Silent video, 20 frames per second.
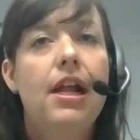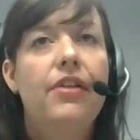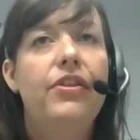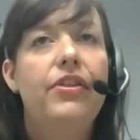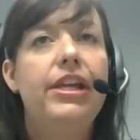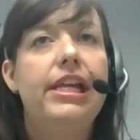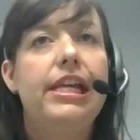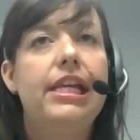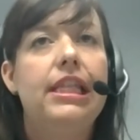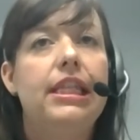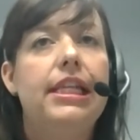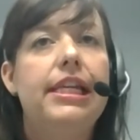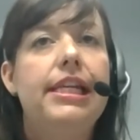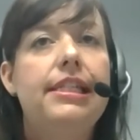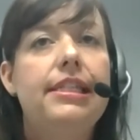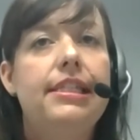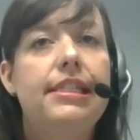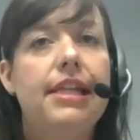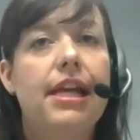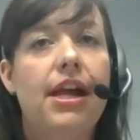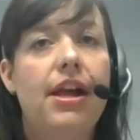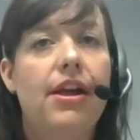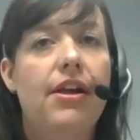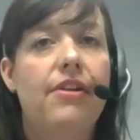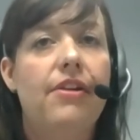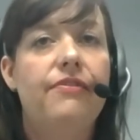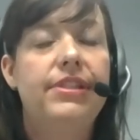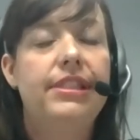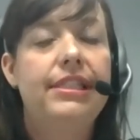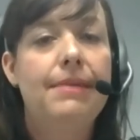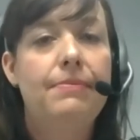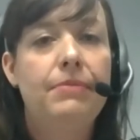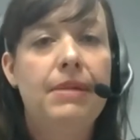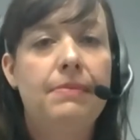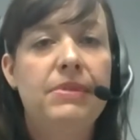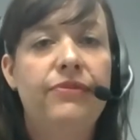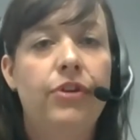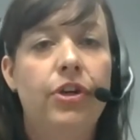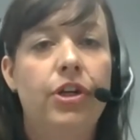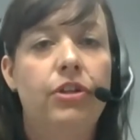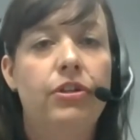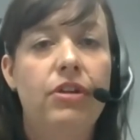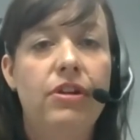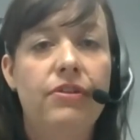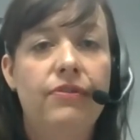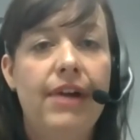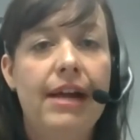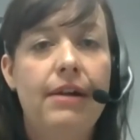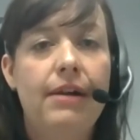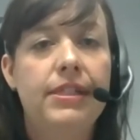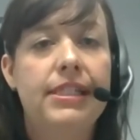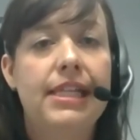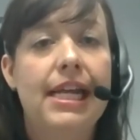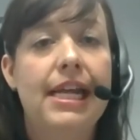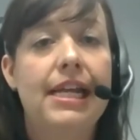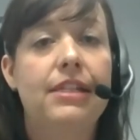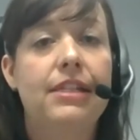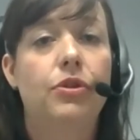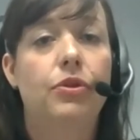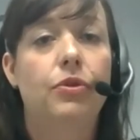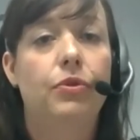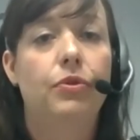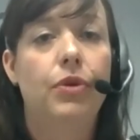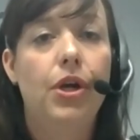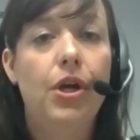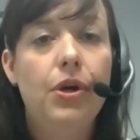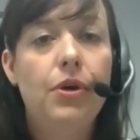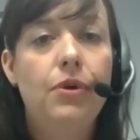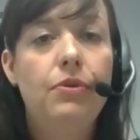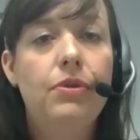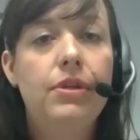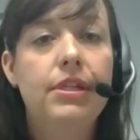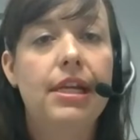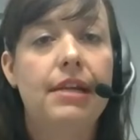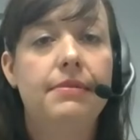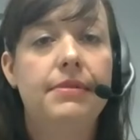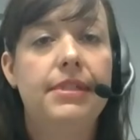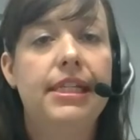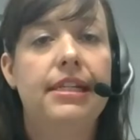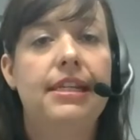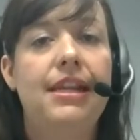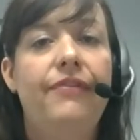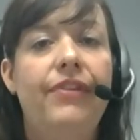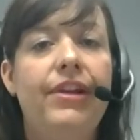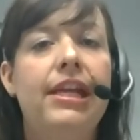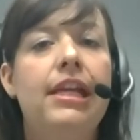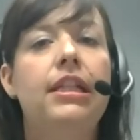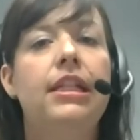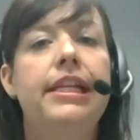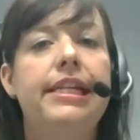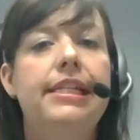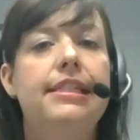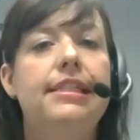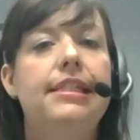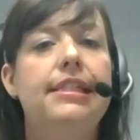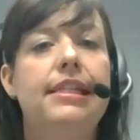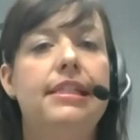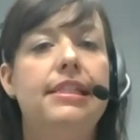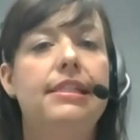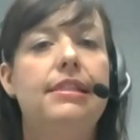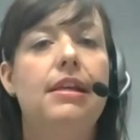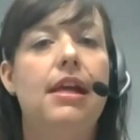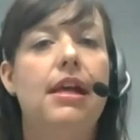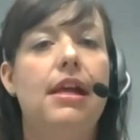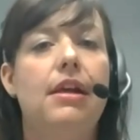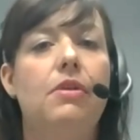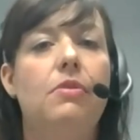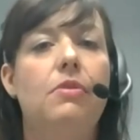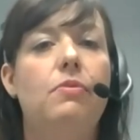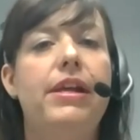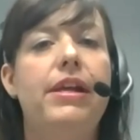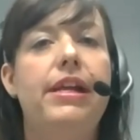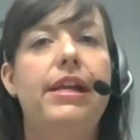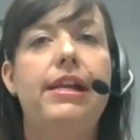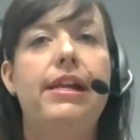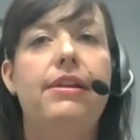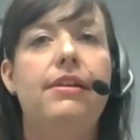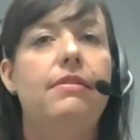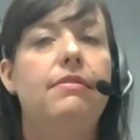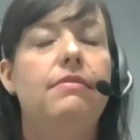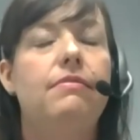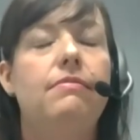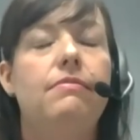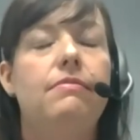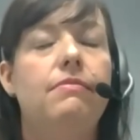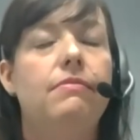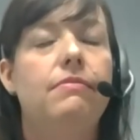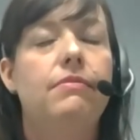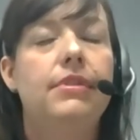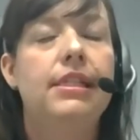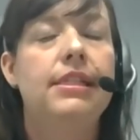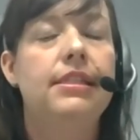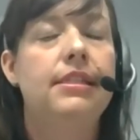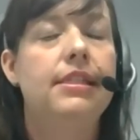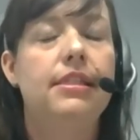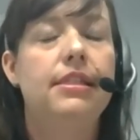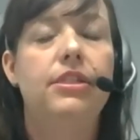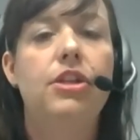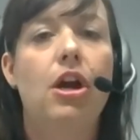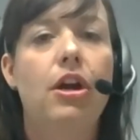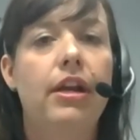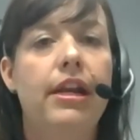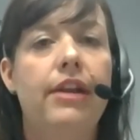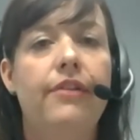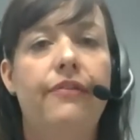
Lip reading: The list of symptoms for coronavirus has grown significantly since it started.